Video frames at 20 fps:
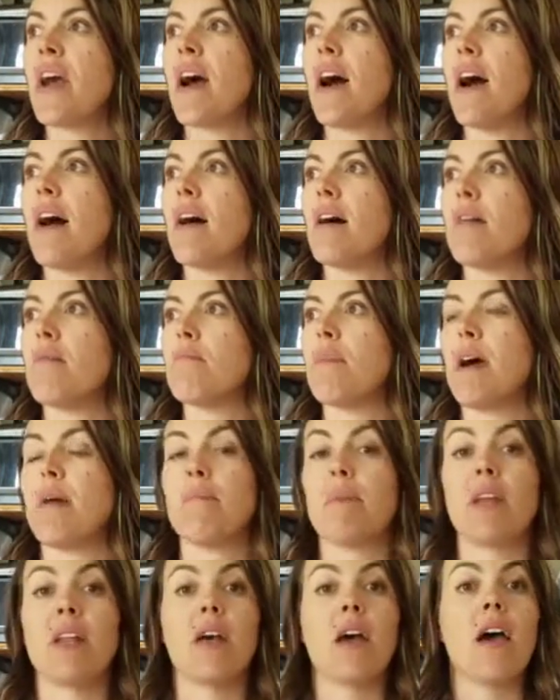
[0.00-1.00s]
I
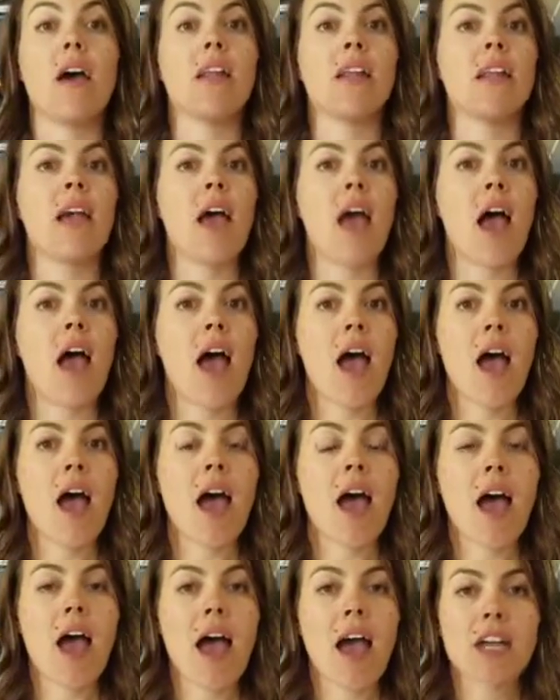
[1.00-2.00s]
made an
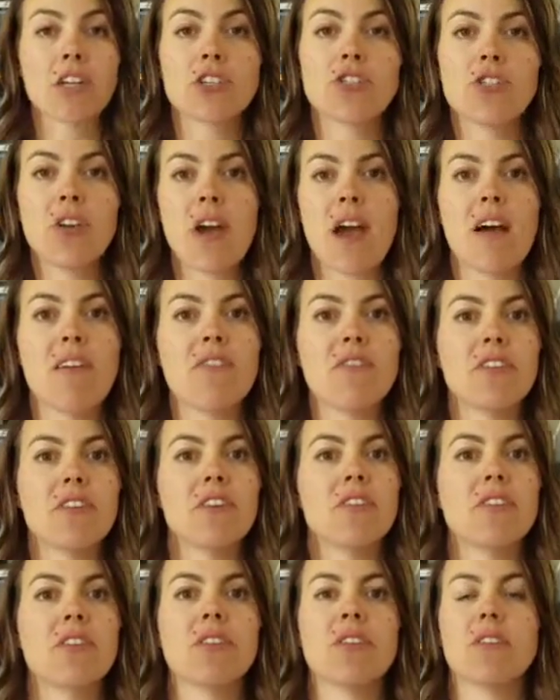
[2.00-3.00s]
extra
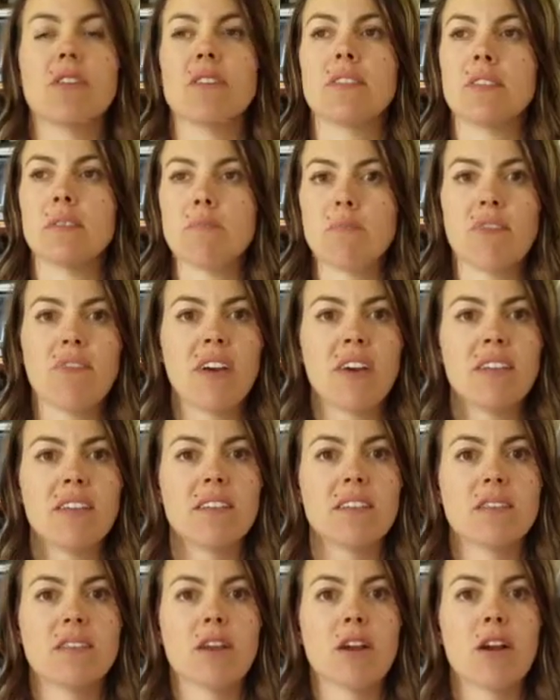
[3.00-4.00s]
effort to simplify
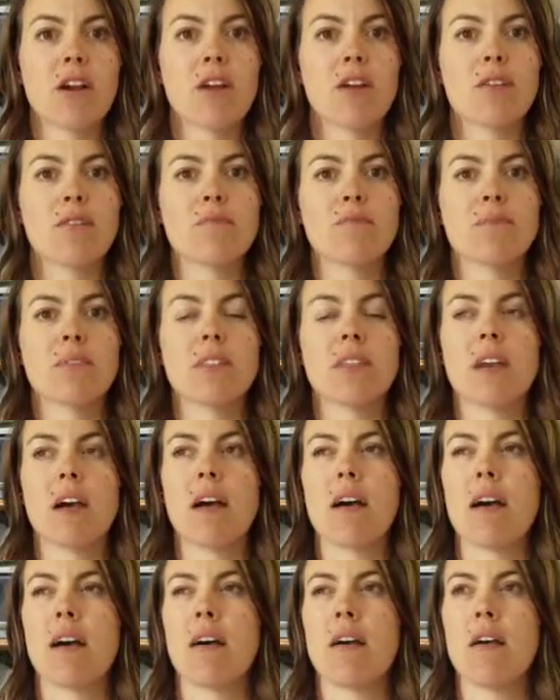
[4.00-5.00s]
these terms,
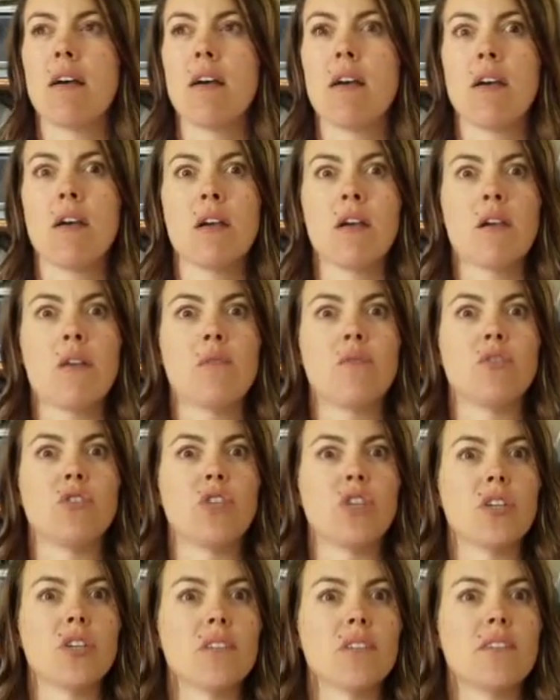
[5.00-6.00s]

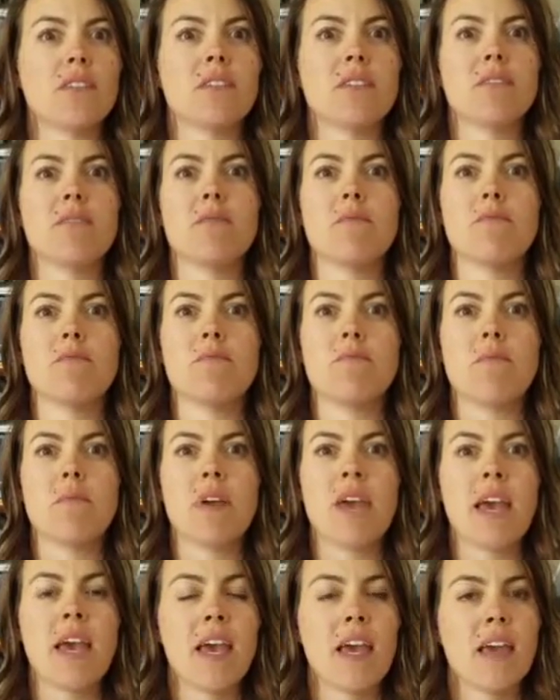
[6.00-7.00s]
just
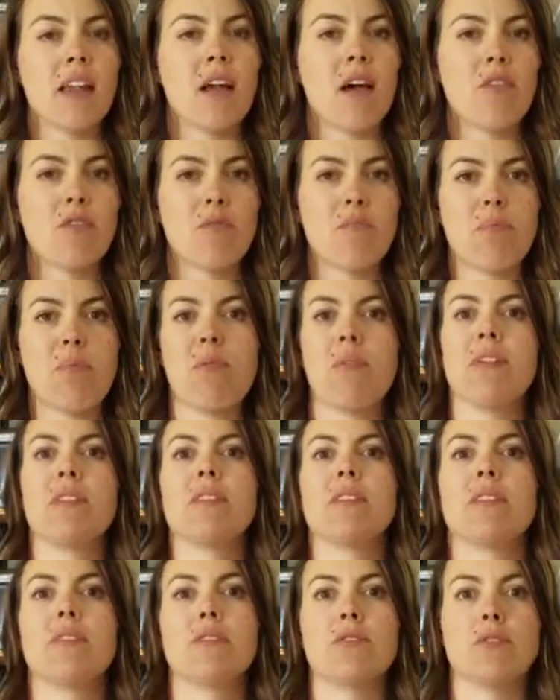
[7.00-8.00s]
hit on the points
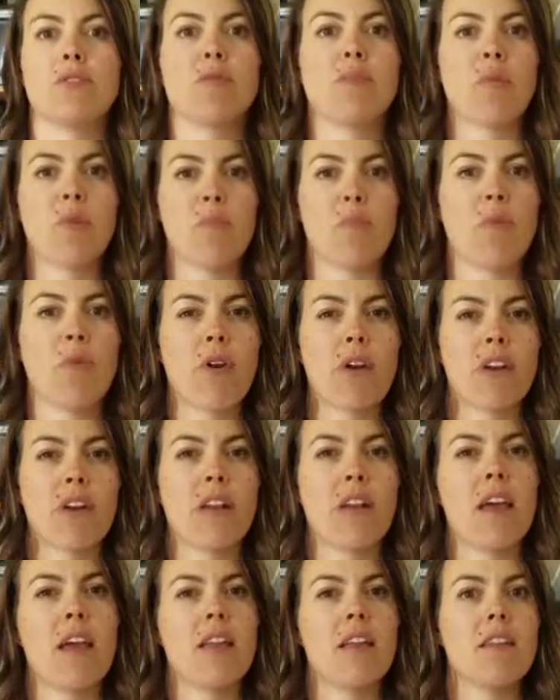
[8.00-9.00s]
that are super
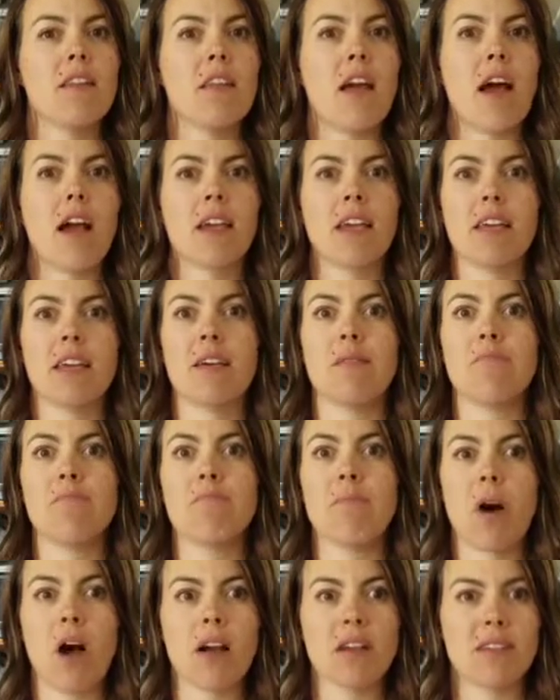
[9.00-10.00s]
important and not get
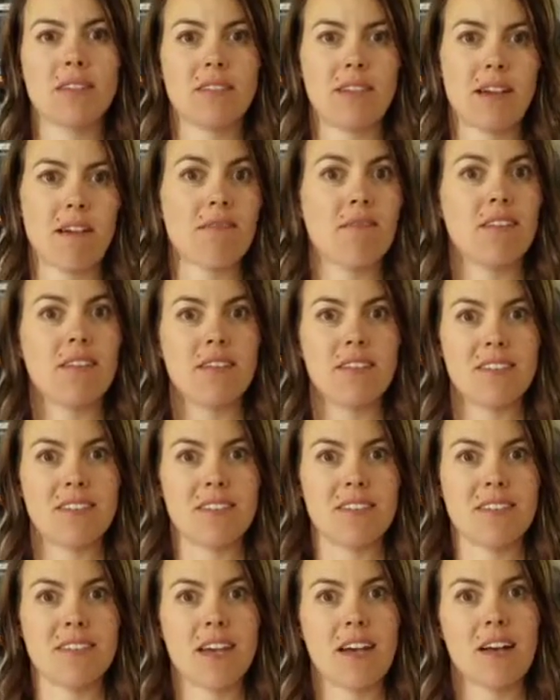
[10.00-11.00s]
bogged down in the
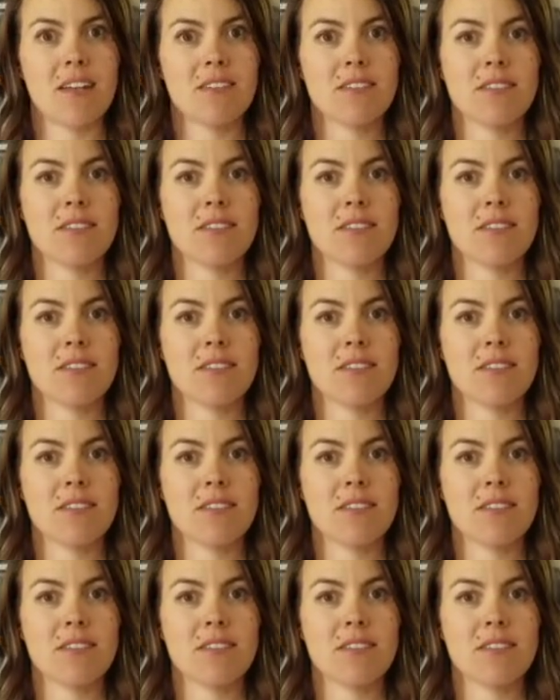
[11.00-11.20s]
details.